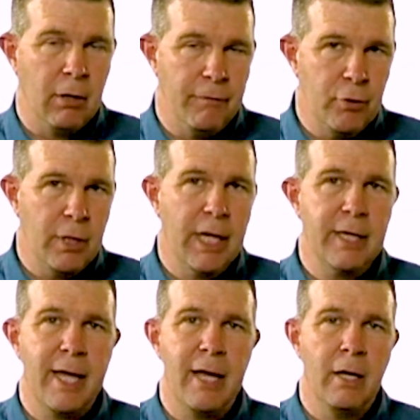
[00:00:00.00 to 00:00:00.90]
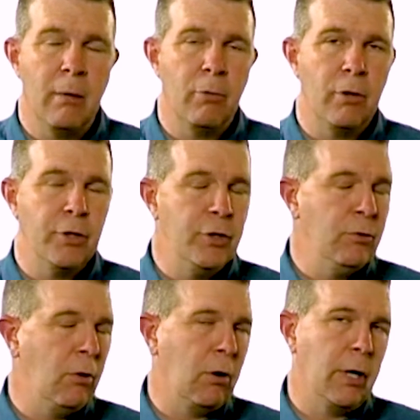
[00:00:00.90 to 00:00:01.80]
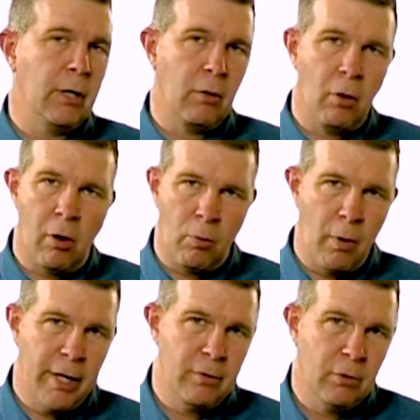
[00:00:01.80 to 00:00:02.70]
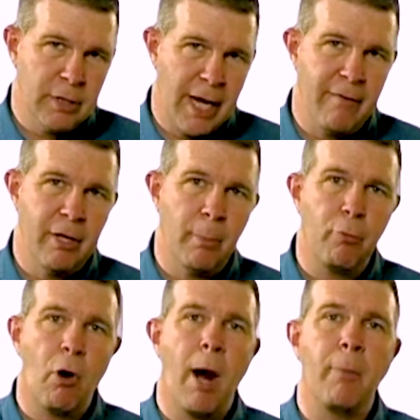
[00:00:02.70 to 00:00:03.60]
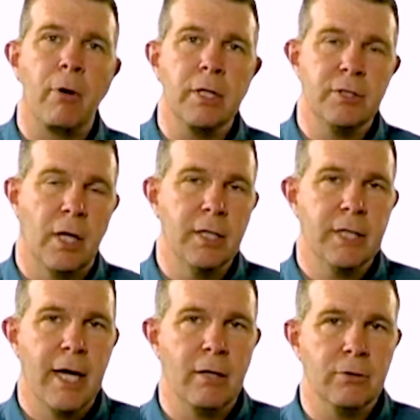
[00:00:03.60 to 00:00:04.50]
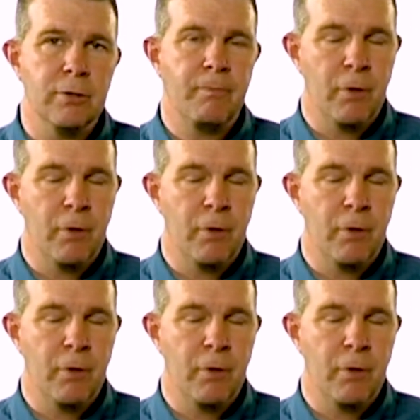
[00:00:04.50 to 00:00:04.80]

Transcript: If you can hit that number, you are a long way towards having a properly sized house